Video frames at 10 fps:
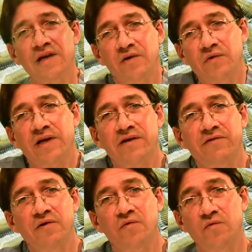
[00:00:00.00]
It would give
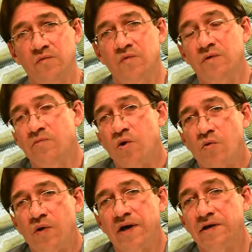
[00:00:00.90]
you one
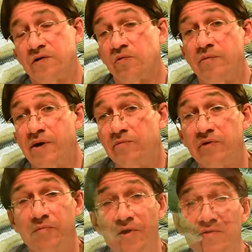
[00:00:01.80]
more way to remember
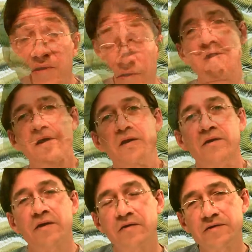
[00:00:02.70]
the music.
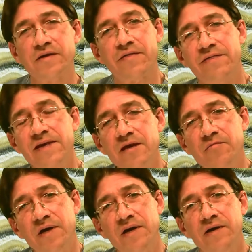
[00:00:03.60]
Now there's a
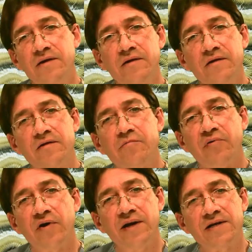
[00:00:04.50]
theme in the
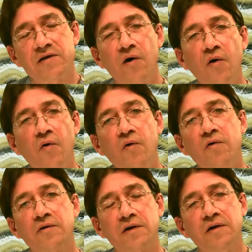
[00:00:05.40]
brain as a
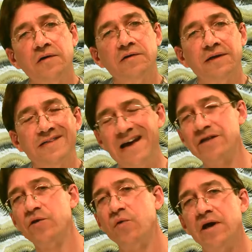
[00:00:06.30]
whole called
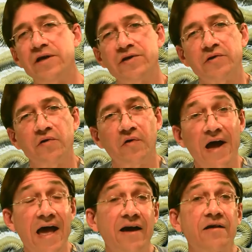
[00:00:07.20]
attenuation or
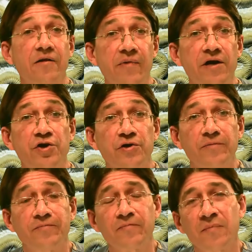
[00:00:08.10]
acclimation.